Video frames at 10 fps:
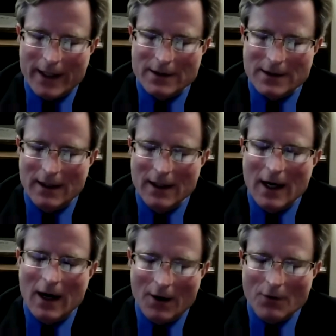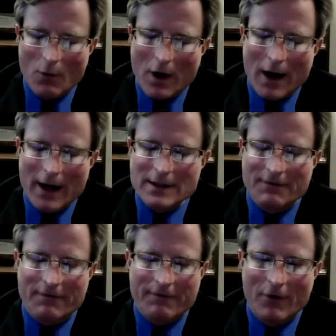agency. Otherwise,
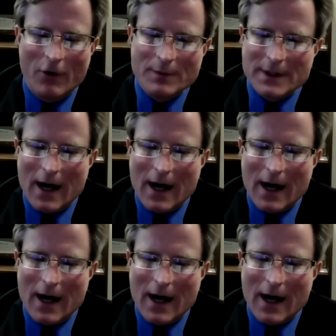if a firm's